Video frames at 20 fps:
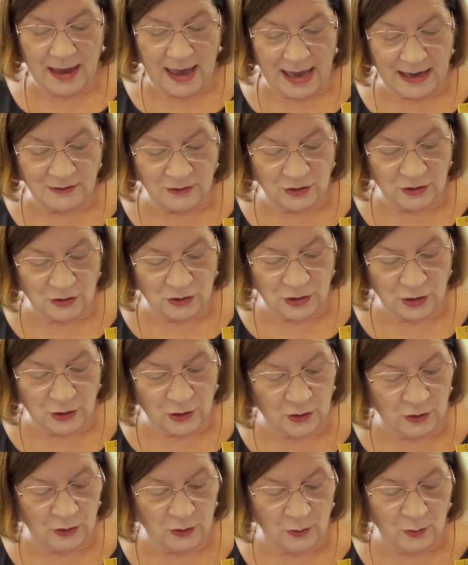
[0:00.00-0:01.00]
and to
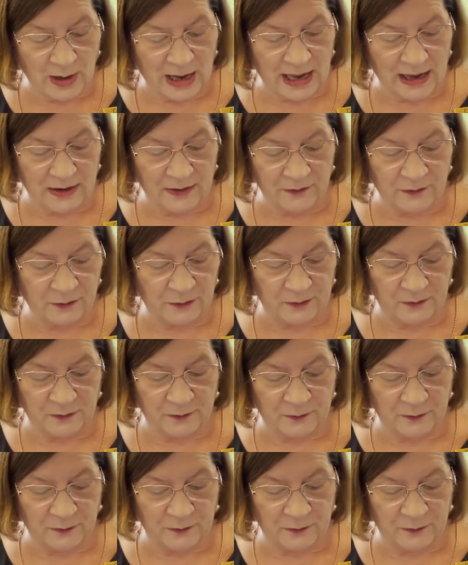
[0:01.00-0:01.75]
turn away from